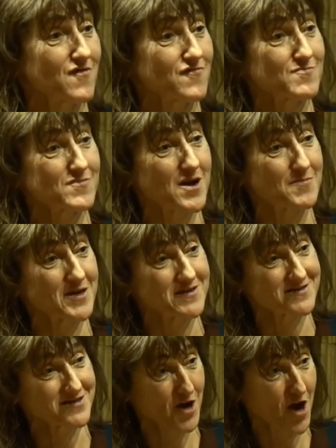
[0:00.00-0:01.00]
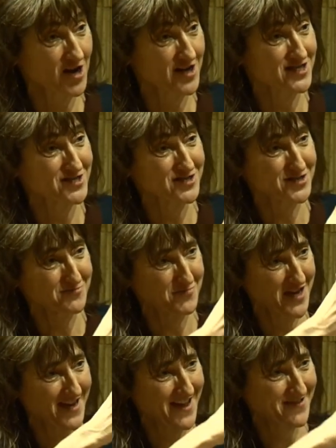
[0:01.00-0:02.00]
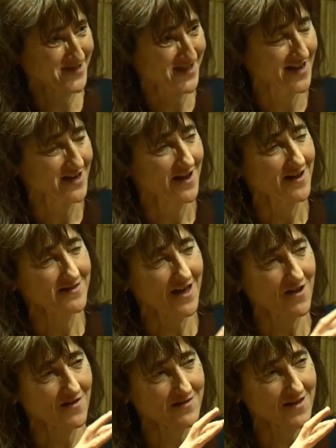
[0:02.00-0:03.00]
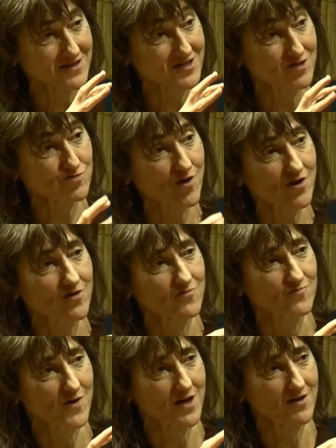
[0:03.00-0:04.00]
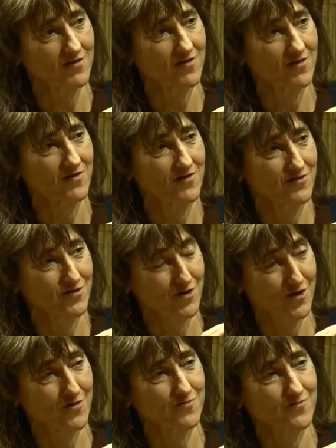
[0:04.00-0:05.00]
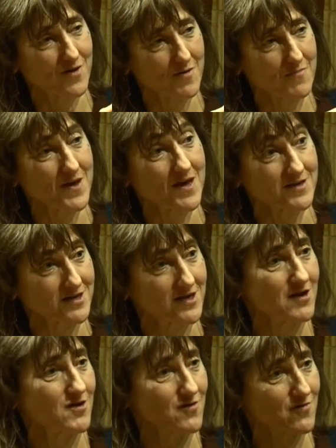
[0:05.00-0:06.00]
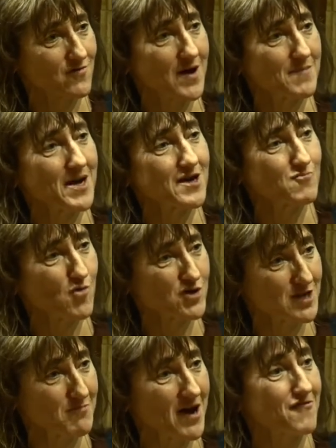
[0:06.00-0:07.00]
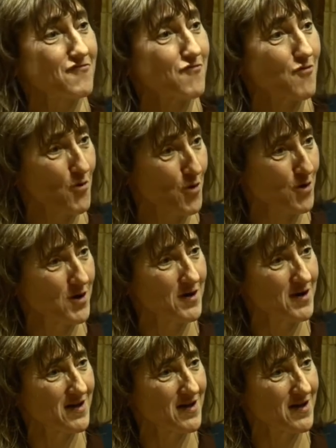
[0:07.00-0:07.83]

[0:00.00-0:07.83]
from coming to college to being outside, they, they struggle with, you know, a bit, who am I, what am I for?